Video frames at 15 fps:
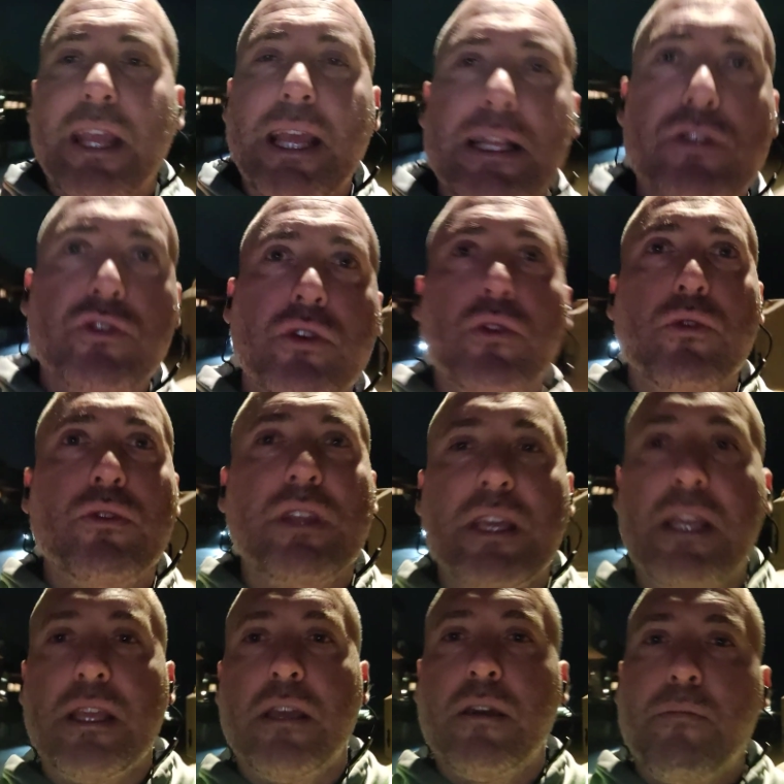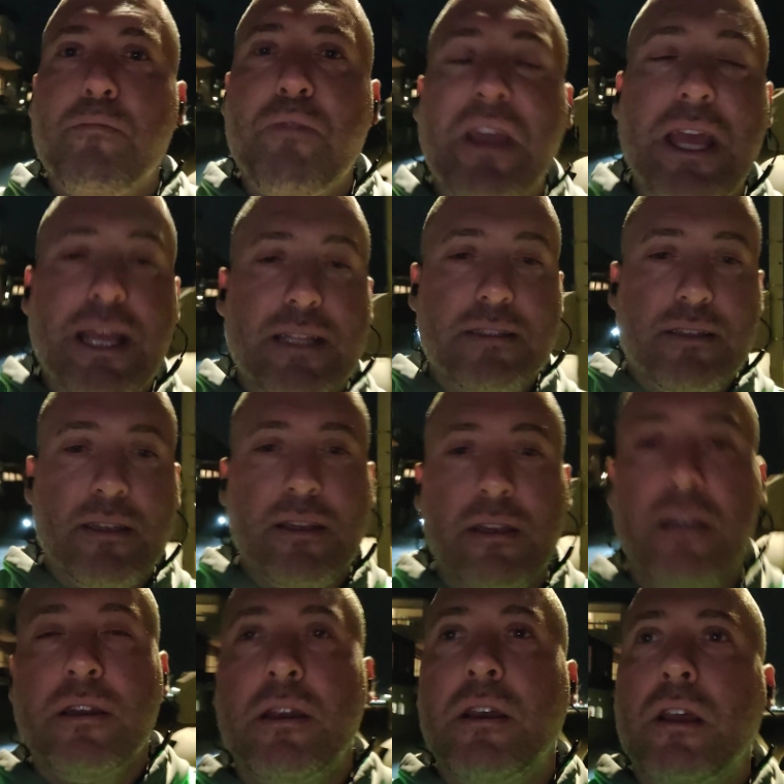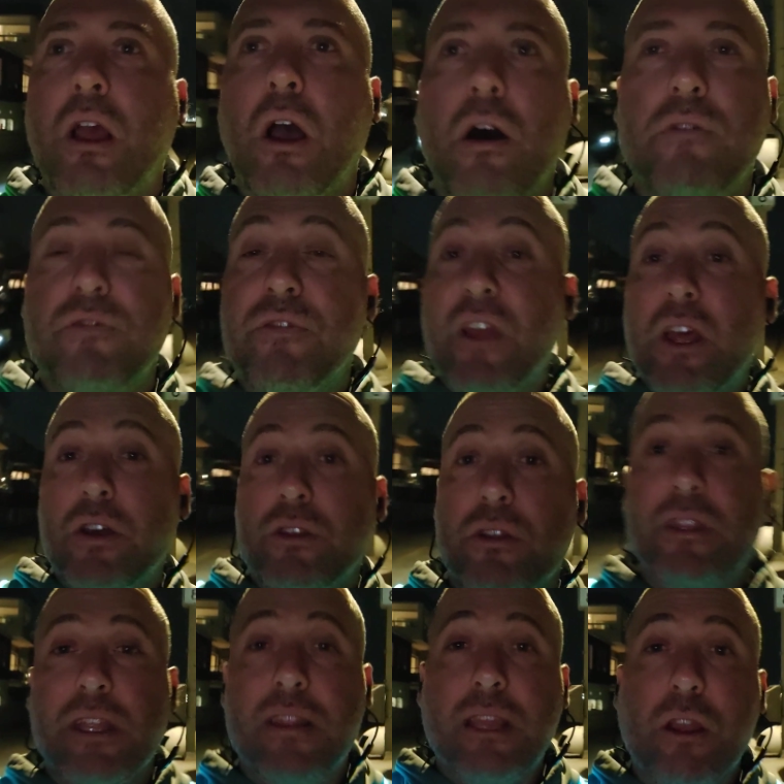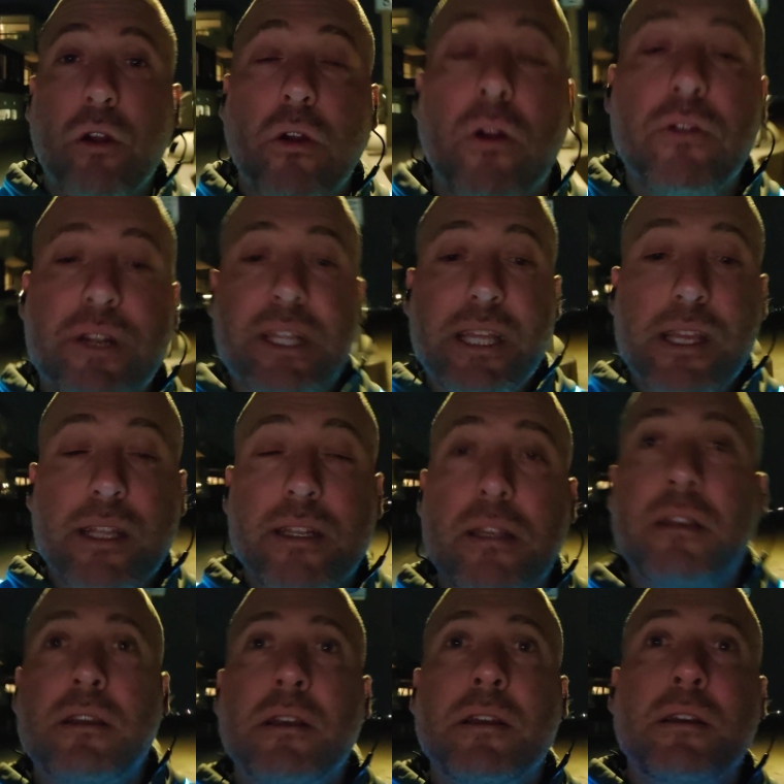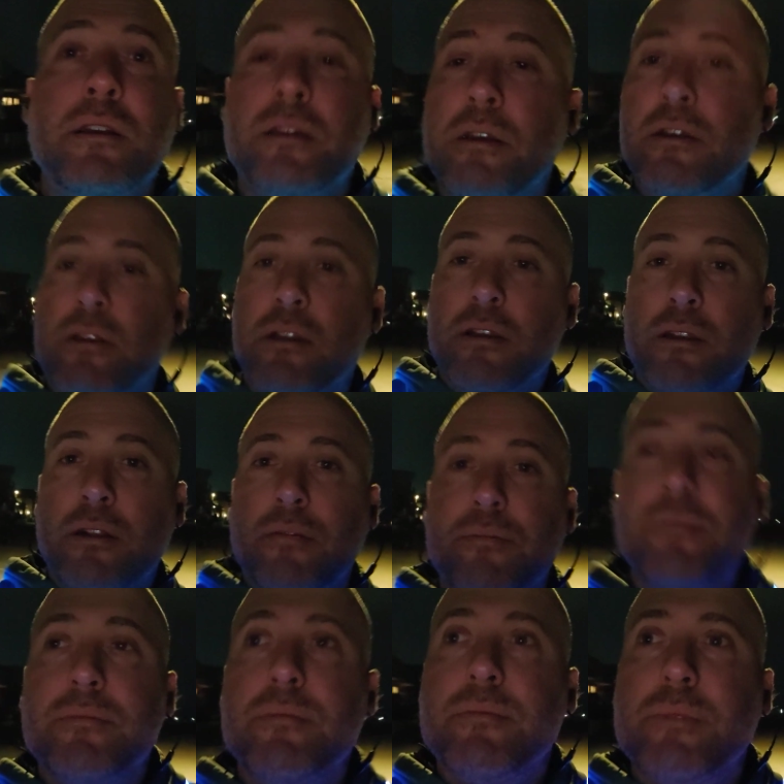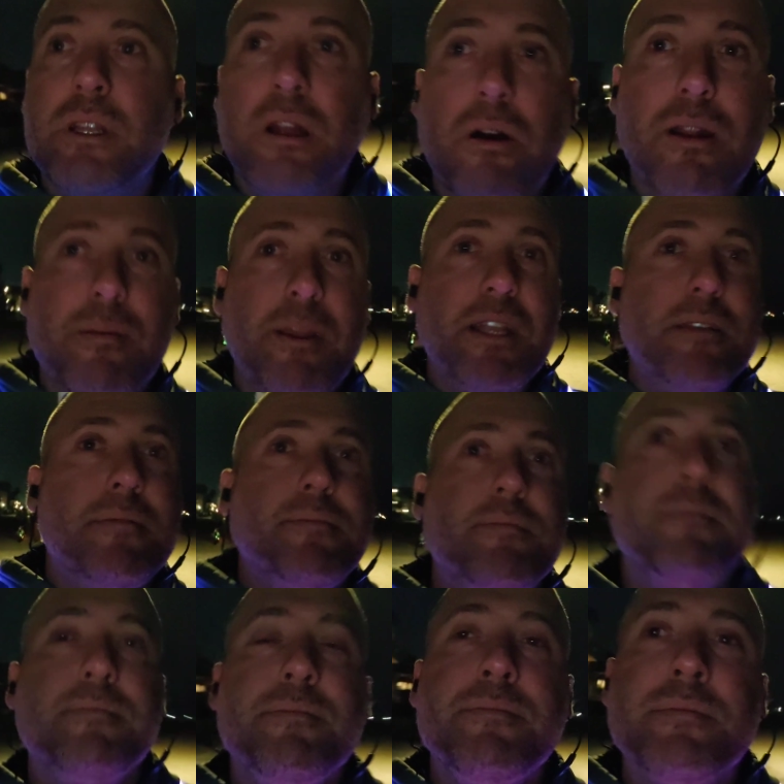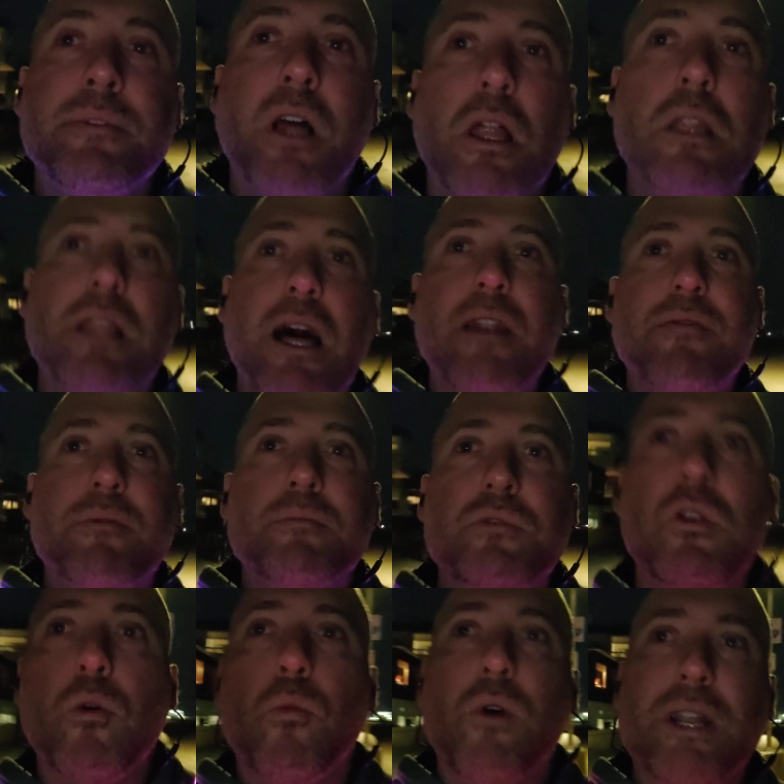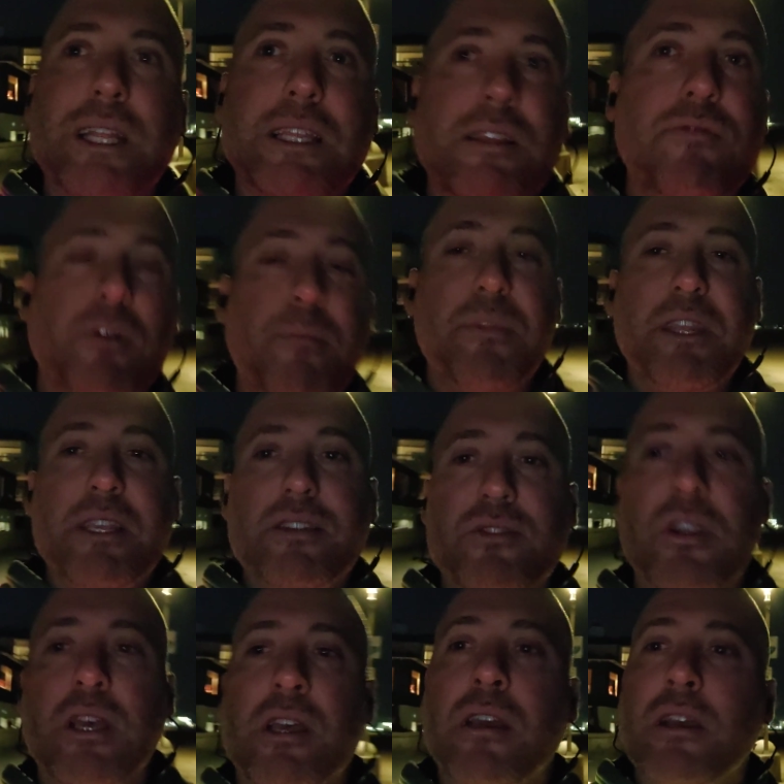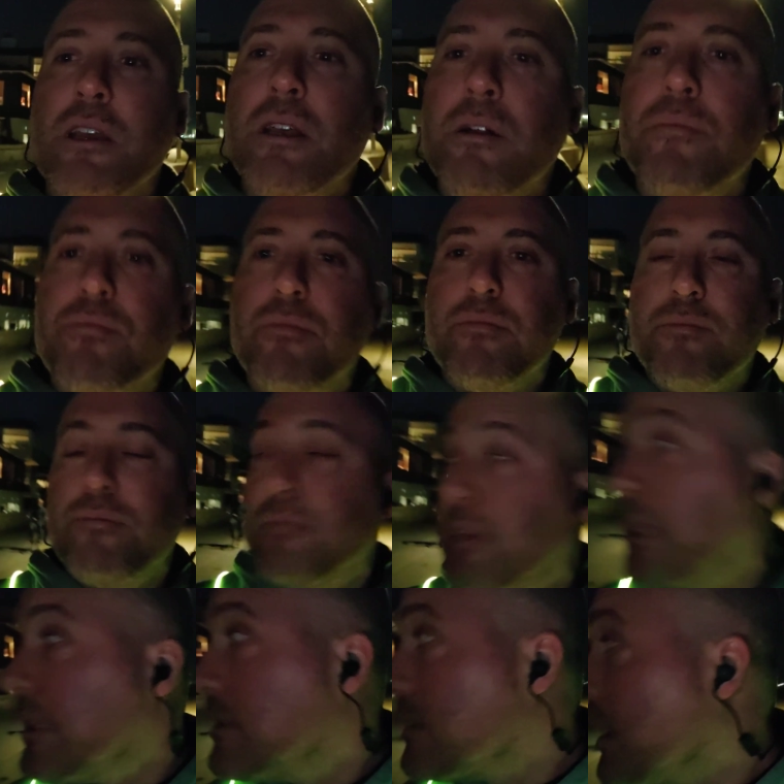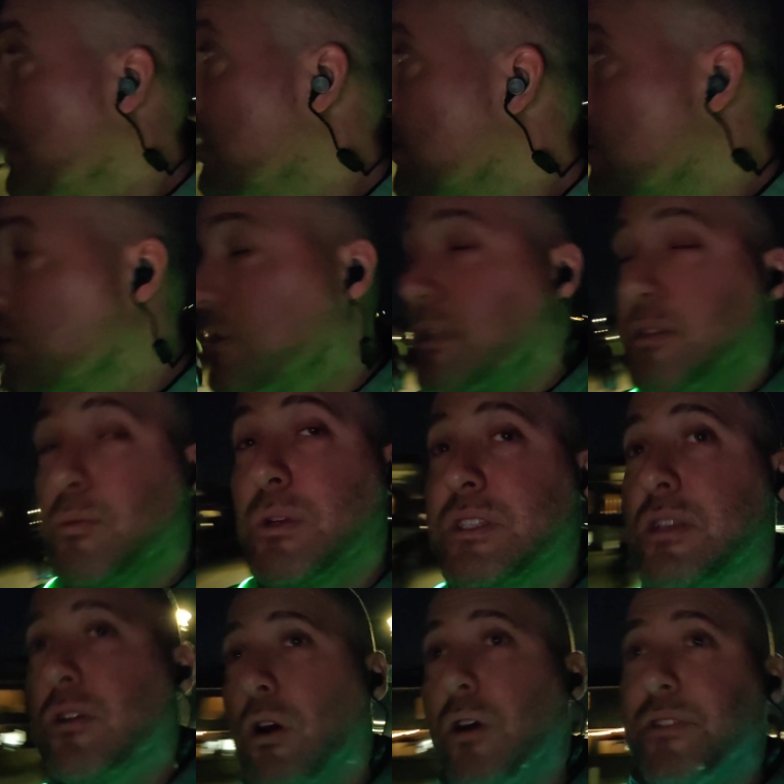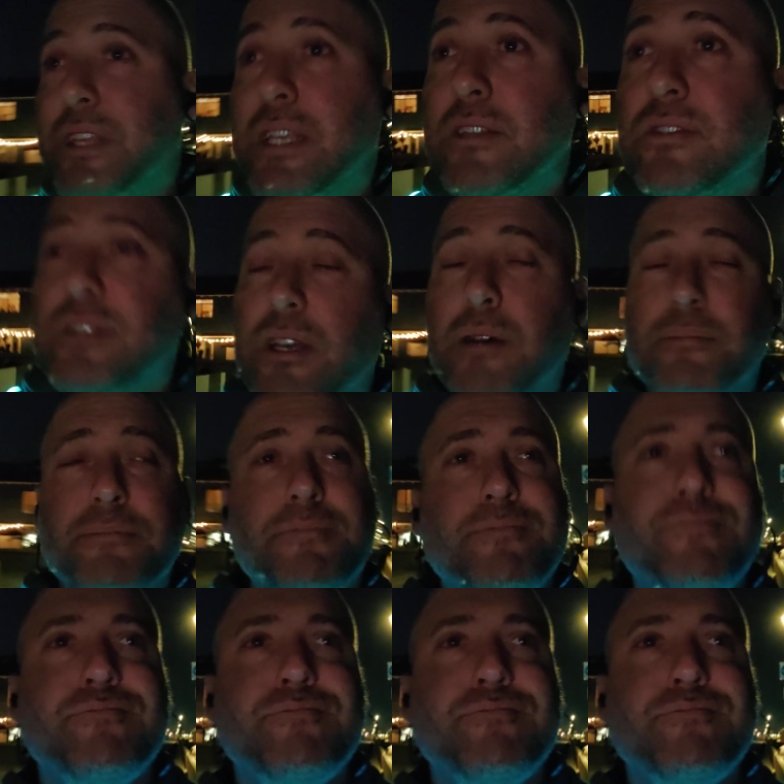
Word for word: into the pit of failure that they are already in. You know what I mean? A lot of them don't want to give up these, these, uh, these what's it called? These, um,